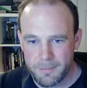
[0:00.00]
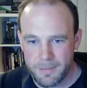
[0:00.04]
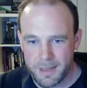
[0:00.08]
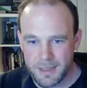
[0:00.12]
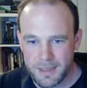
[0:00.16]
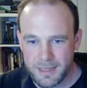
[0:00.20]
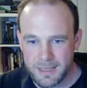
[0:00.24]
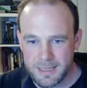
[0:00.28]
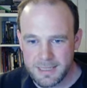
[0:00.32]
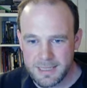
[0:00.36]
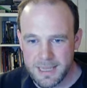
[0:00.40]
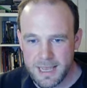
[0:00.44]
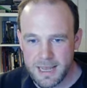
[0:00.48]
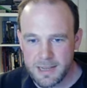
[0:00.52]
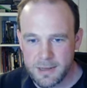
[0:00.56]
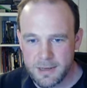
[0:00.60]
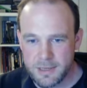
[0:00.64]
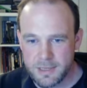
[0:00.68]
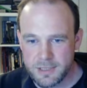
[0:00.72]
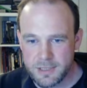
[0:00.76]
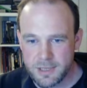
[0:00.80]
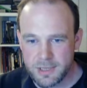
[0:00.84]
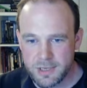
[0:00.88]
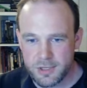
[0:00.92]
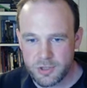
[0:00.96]
I think Talon is
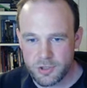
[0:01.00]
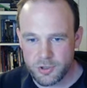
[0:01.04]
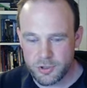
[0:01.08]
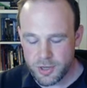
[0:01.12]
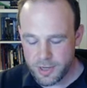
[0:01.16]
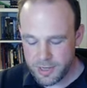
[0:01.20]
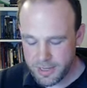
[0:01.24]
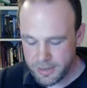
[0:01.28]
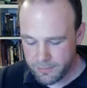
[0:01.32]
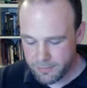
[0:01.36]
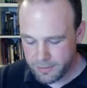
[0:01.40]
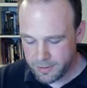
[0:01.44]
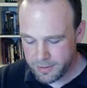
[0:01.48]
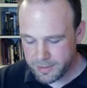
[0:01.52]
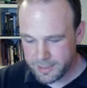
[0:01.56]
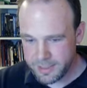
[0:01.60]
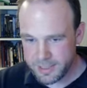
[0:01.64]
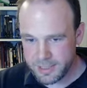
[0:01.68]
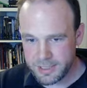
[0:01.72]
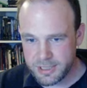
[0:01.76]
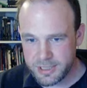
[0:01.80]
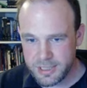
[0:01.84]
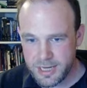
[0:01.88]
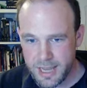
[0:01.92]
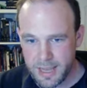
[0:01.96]
going to try and get rid of this
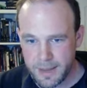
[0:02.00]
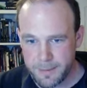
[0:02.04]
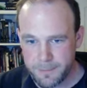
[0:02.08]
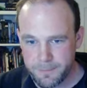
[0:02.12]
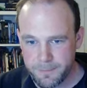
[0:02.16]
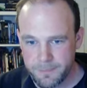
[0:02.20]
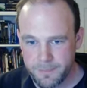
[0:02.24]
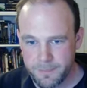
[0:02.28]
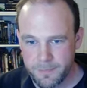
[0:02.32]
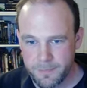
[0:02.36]
shame.